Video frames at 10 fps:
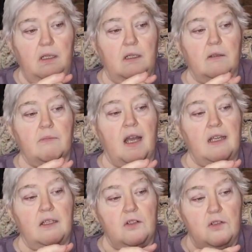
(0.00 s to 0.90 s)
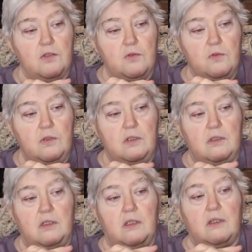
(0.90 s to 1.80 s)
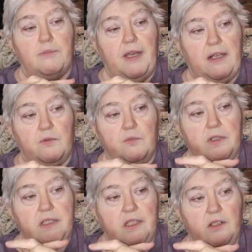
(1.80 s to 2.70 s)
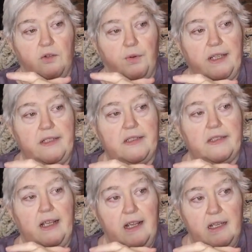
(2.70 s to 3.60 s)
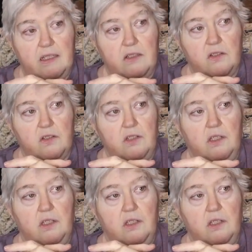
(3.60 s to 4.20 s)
Um, I knew the pattern was incorrect and asked,